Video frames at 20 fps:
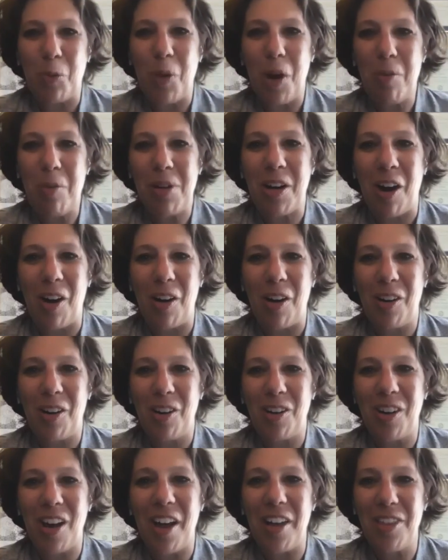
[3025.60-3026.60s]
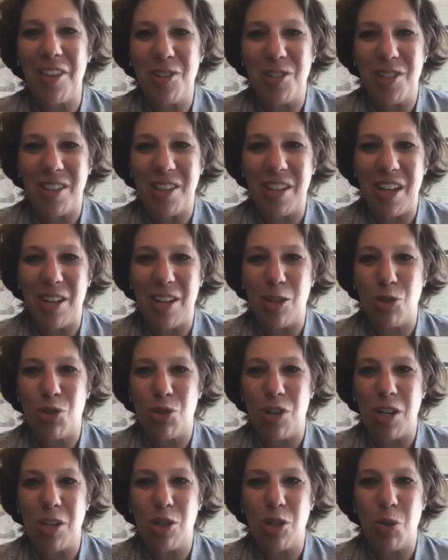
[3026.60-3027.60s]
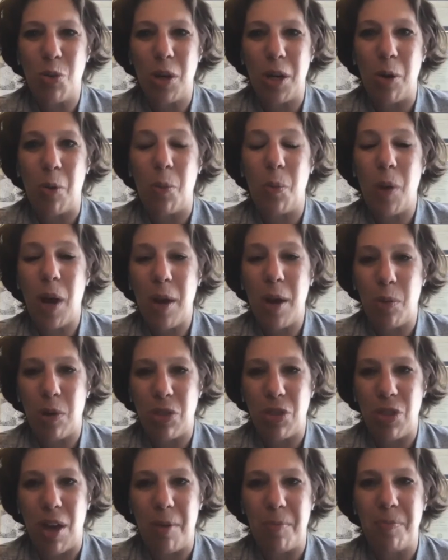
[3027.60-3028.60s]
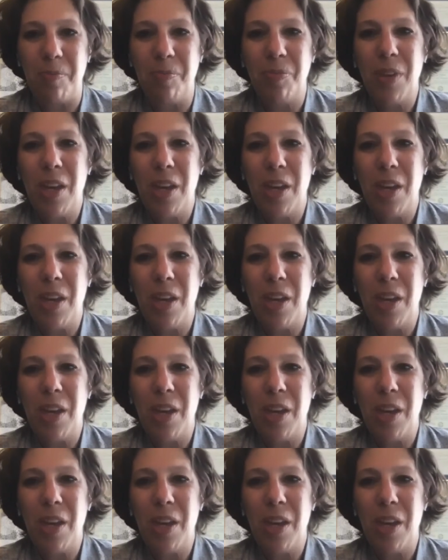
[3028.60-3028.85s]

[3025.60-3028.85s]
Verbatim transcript: webinar, heard others in the industry doing away with them.